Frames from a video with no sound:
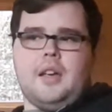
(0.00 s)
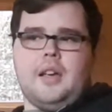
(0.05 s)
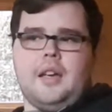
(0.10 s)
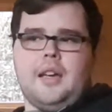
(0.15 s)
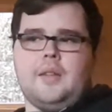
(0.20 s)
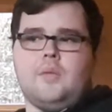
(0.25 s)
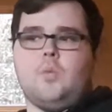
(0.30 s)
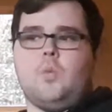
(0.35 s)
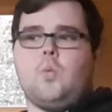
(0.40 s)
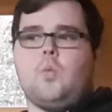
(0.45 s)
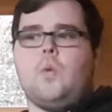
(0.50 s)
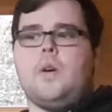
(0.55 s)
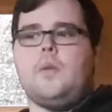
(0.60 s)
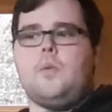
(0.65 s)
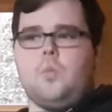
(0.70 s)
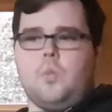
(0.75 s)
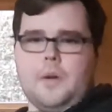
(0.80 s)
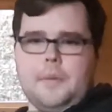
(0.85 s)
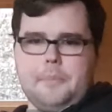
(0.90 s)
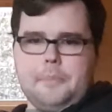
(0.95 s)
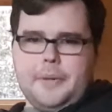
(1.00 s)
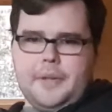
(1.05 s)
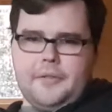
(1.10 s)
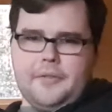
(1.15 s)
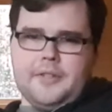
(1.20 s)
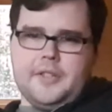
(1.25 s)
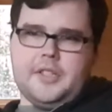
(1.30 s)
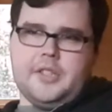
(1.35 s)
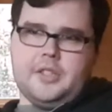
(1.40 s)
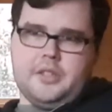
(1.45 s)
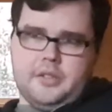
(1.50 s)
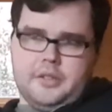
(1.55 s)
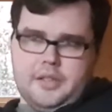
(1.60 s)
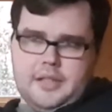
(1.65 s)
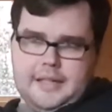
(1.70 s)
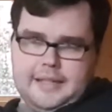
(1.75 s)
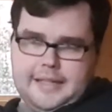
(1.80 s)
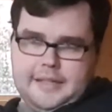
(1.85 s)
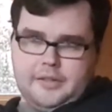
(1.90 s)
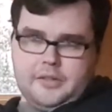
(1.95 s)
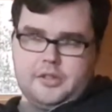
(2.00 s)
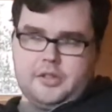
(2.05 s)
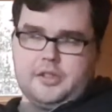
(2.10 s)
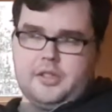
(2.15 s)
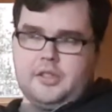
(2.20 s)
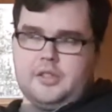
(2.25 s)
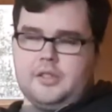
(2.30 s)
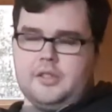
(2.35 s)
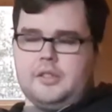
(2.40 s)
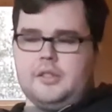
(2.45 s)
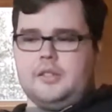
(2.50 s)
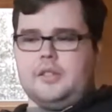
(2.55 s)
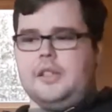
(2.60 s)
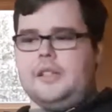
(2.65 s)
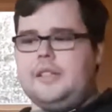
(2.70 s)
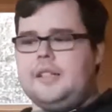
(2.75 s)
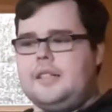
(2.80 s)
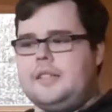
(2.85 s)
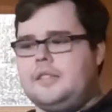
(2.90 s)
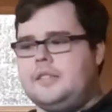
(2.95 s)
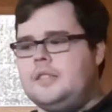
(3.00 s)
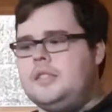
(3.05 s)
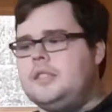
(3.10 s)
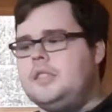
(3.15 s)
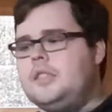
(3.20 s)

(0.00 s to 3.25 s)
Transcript: And when Big Finish announced that they